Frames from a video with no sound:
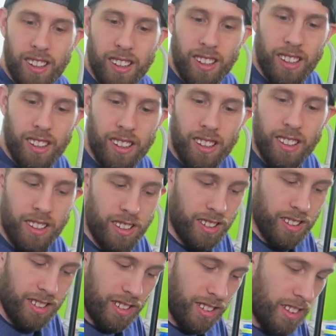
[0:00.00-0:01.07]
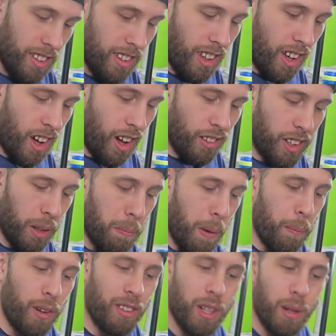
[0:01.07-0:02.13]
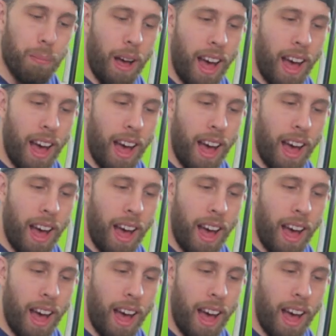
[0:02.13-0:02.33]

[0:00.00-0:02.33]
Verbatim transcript: just what everyone. Oh, it's like memories in a